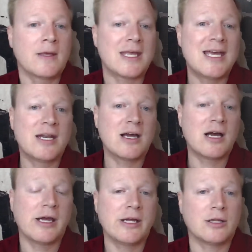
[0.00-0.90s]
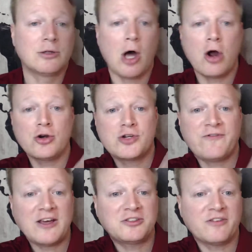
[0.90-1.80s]
In a large
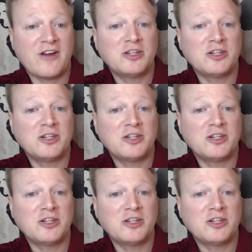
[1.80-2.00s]
face-to-face